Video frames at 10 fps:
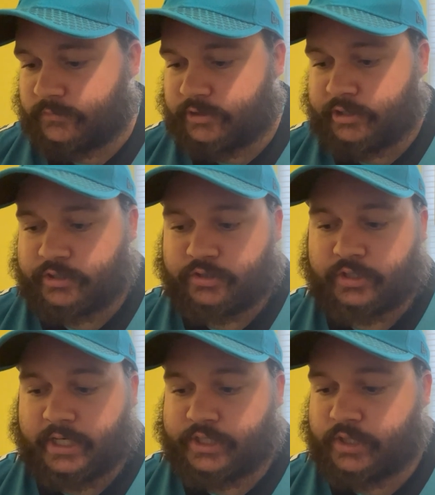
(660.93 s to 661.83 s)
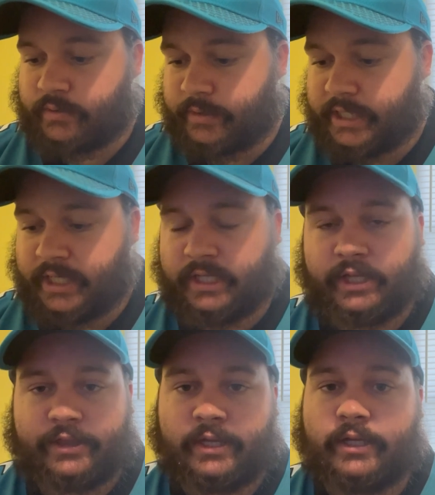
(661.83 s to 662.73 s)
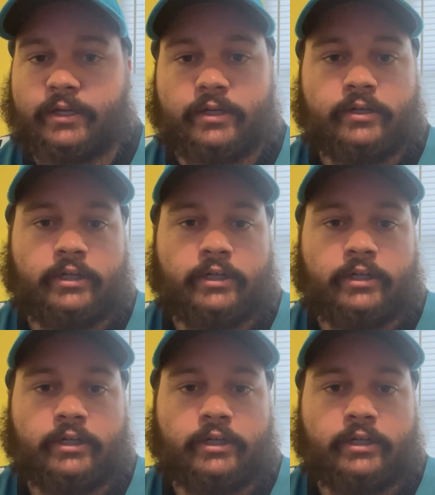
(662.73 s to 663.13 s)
just to try to show anything